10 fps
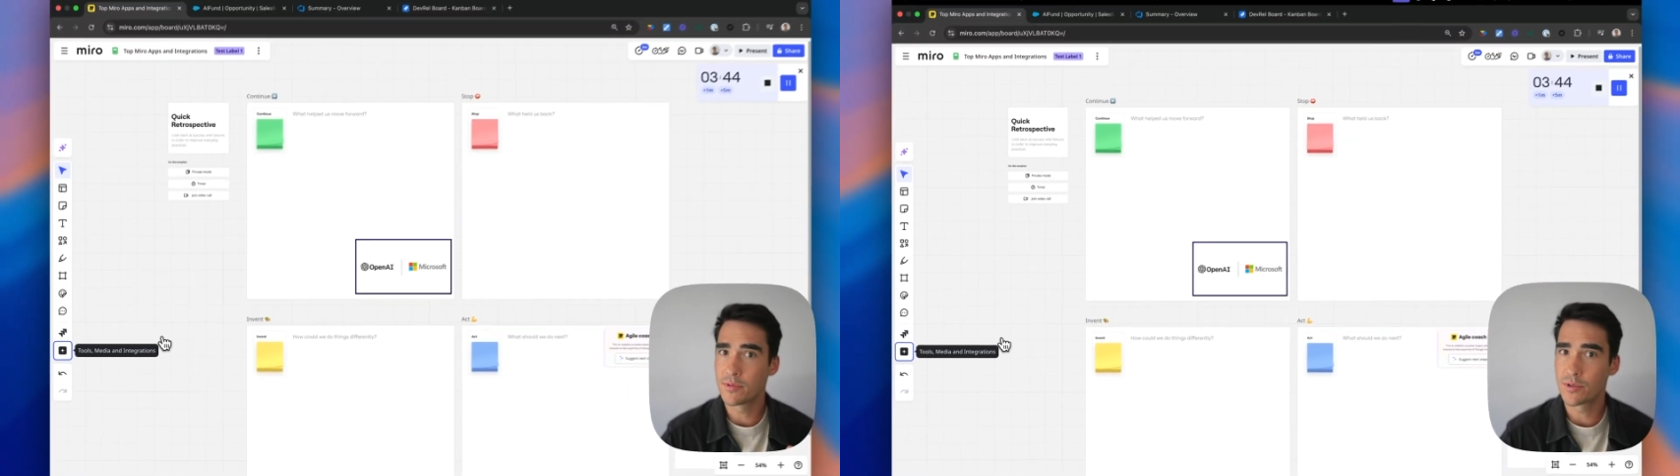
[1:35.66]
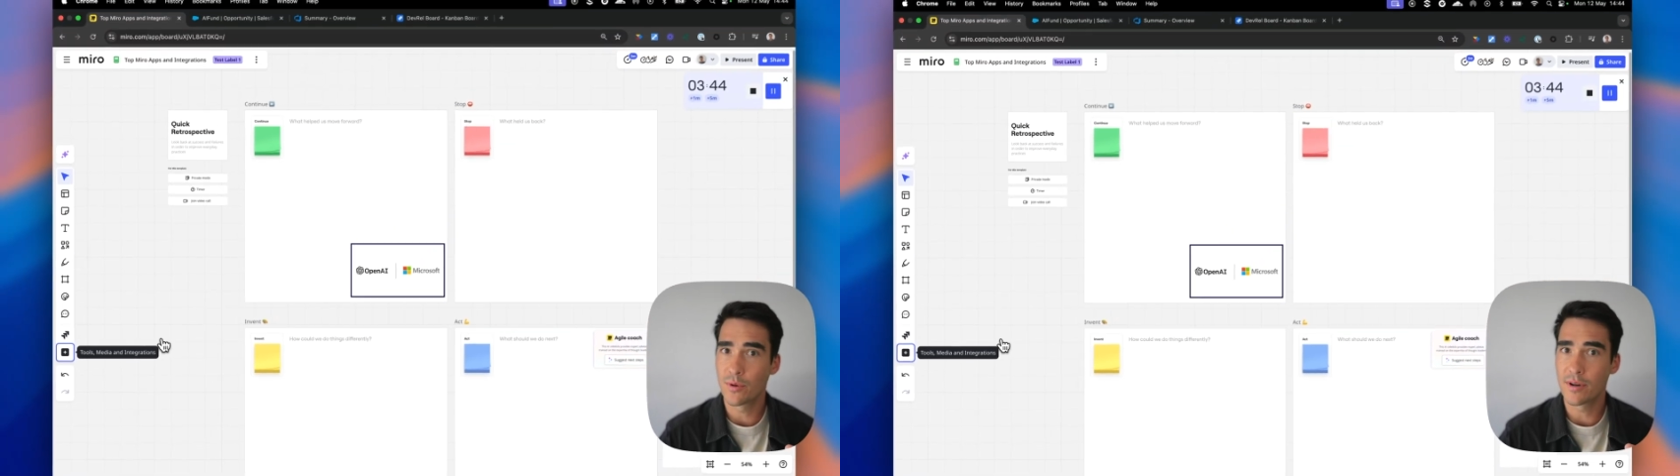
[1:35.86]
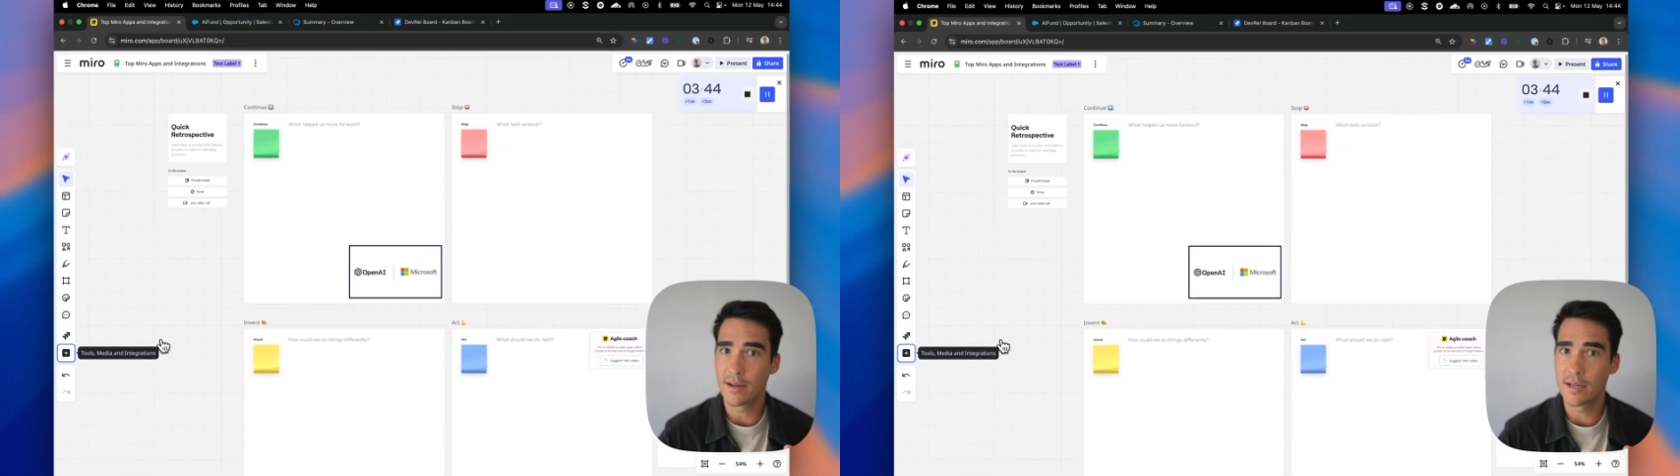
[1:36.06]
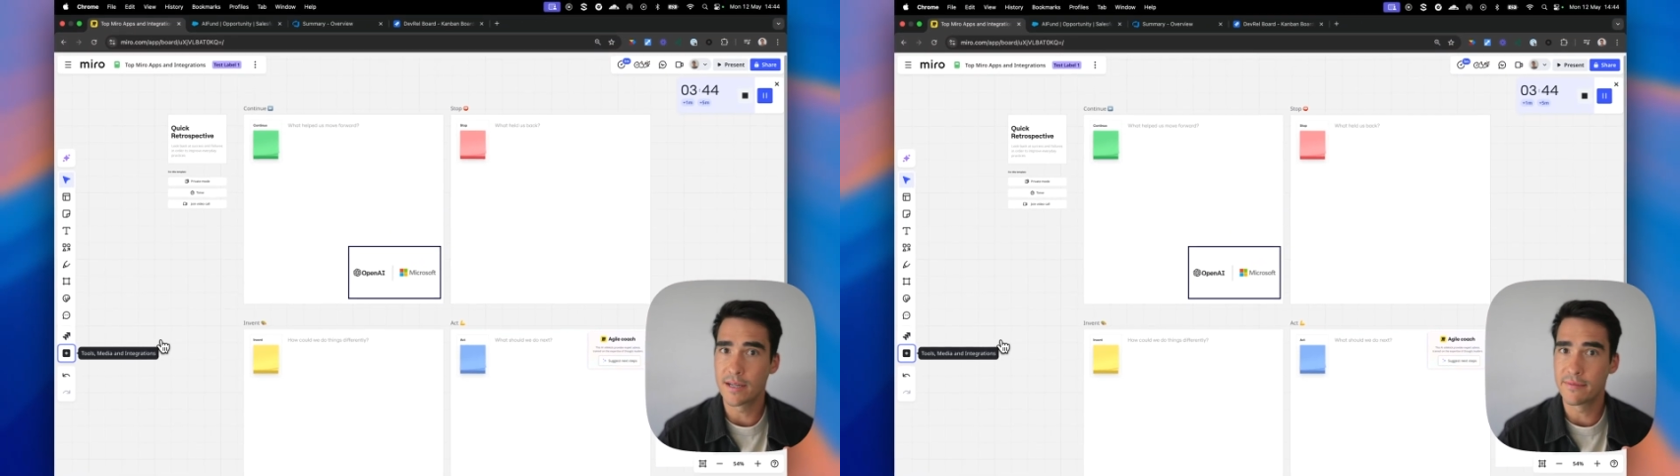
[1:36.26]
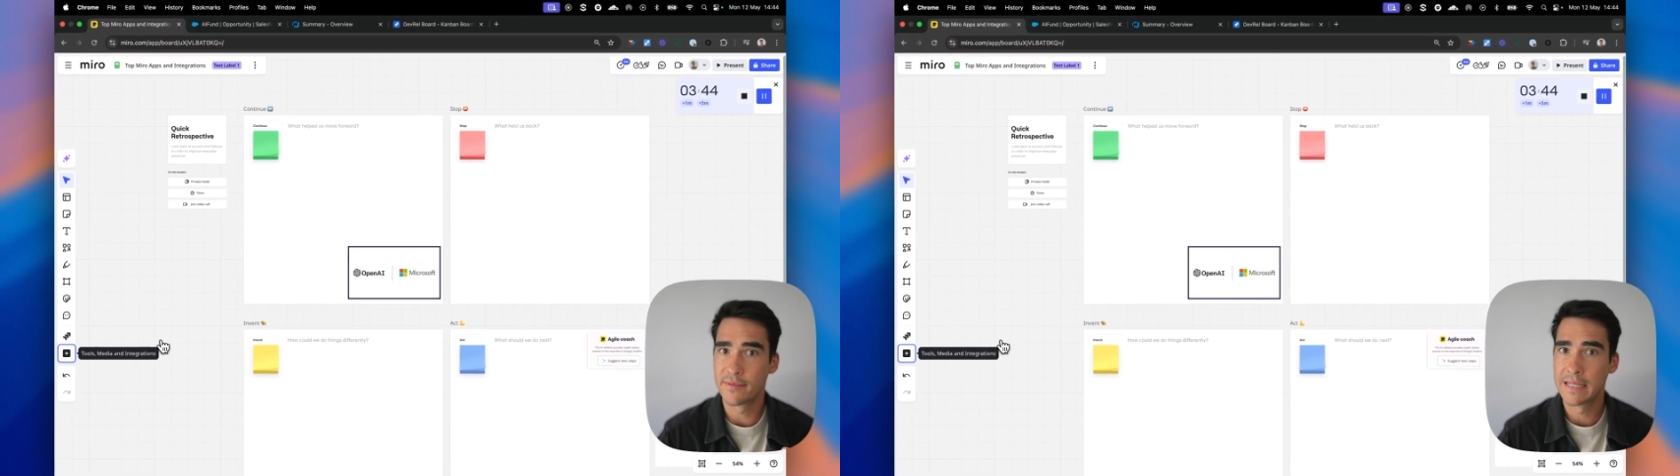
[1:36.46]
sort
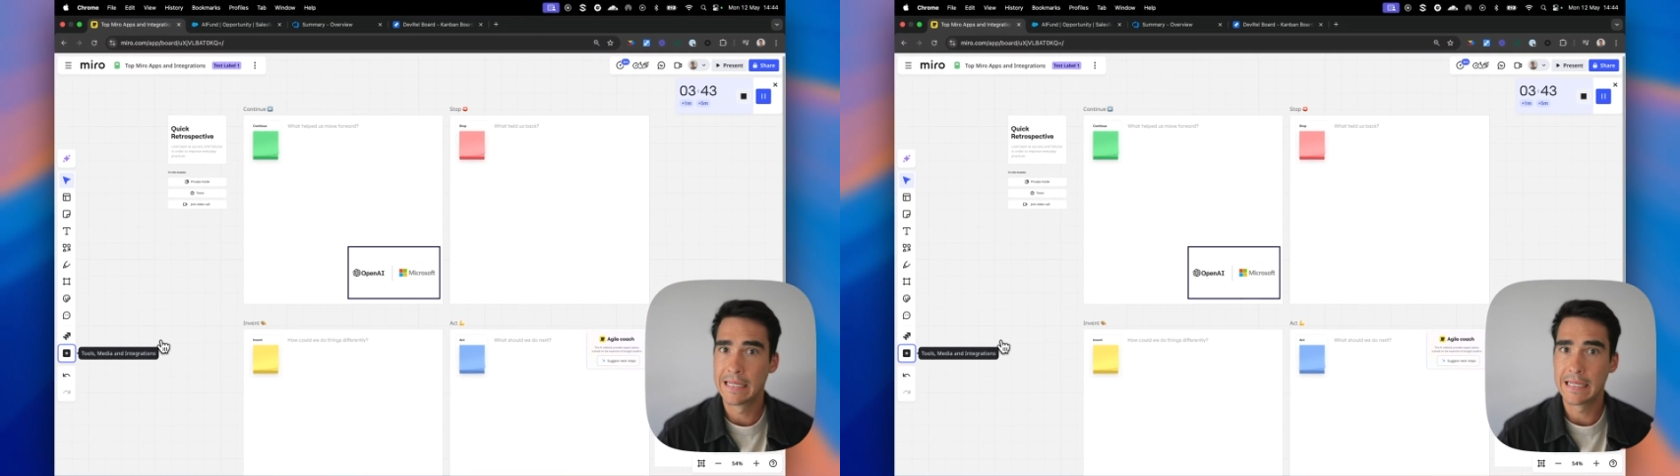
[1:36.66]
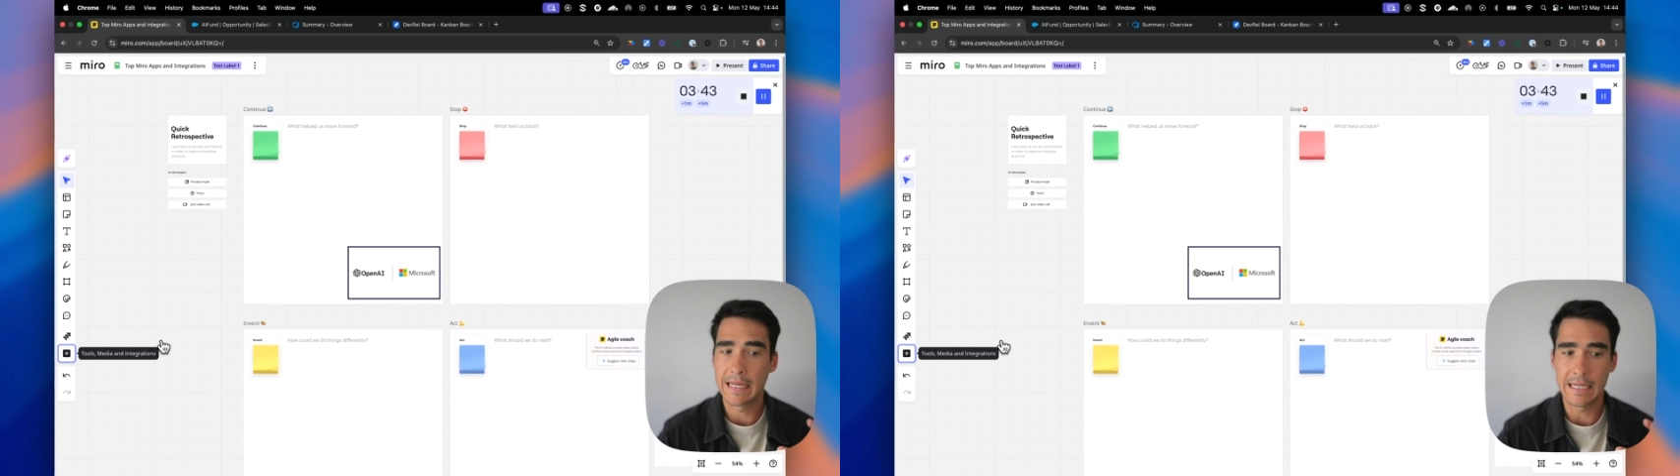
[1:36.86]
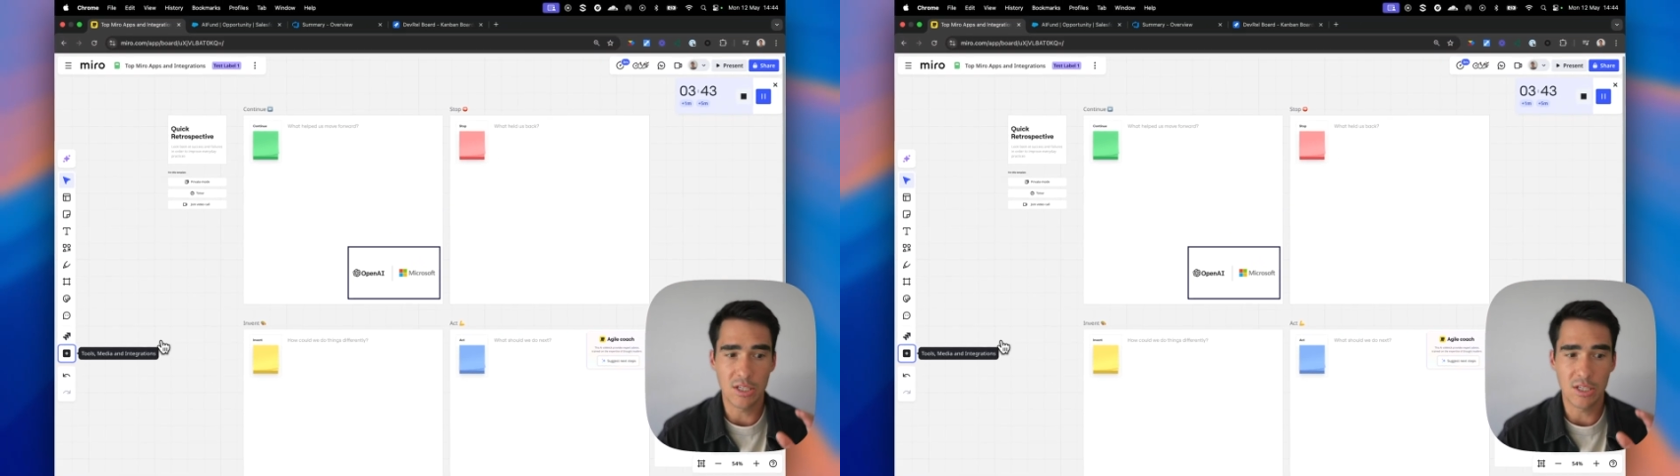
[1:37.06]
of uh,